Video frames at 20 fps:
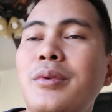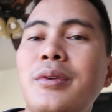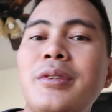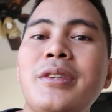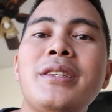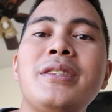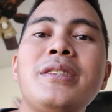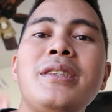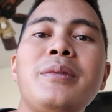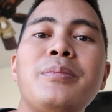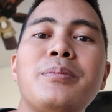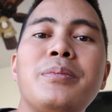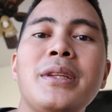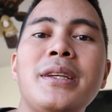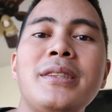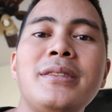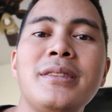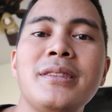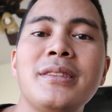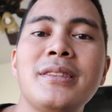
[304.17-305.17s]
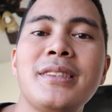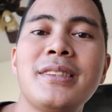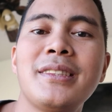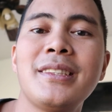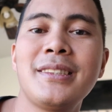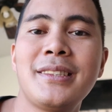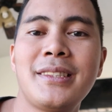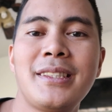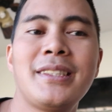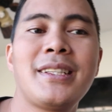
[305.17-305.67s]
we receive blessings and
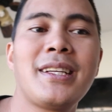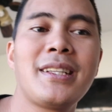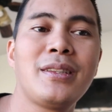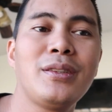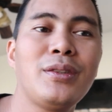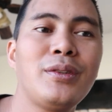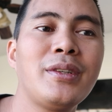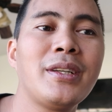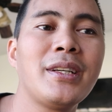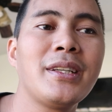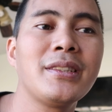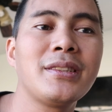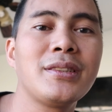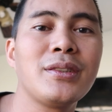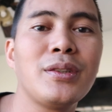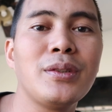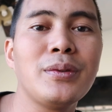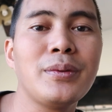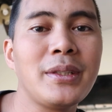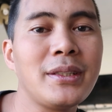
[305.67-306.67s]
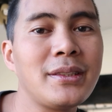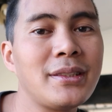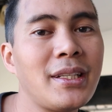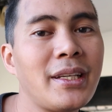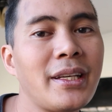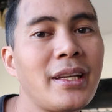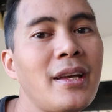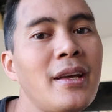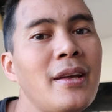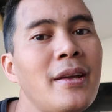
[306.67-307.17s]
things like that, Lora is always
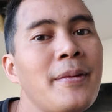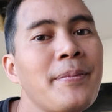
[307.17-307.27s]
like,